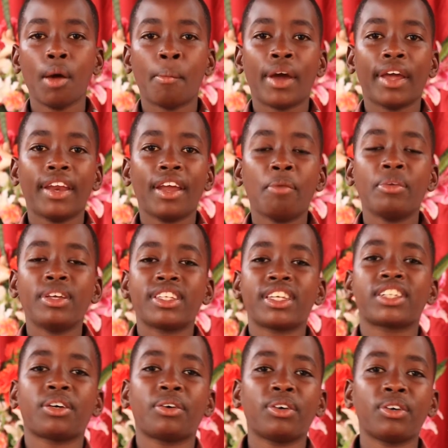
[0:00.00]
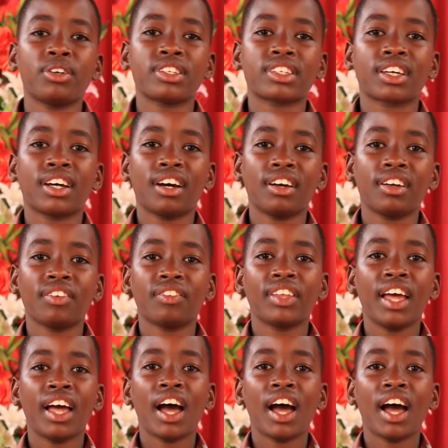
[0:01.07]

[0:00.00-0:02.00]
My name is Ashao Oscar.